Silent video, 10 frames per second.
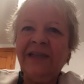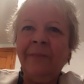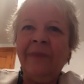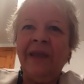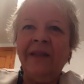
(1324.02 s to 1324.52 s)

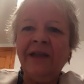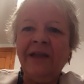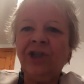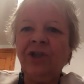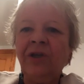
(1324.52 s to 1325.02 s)
make that
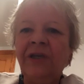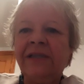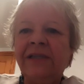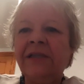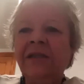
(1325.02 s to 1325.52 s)

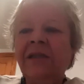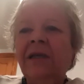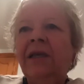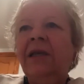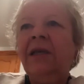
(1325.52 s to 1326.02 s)
choice?
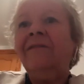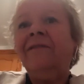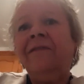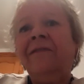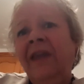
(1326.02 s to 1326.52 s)

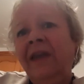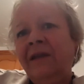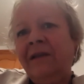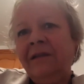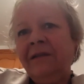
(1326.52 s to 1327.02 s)

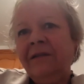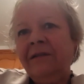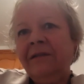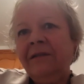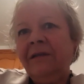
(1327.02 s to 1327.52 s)
Fear
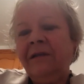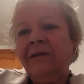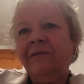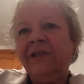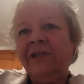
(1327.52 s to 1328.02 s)

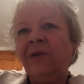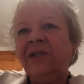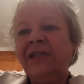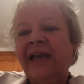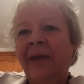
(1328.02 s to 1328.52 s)
of it's going
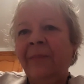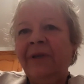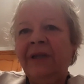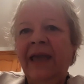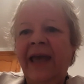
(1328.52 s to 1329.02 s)
to happen
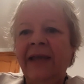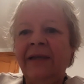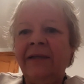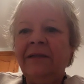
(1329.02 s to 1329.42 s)
again.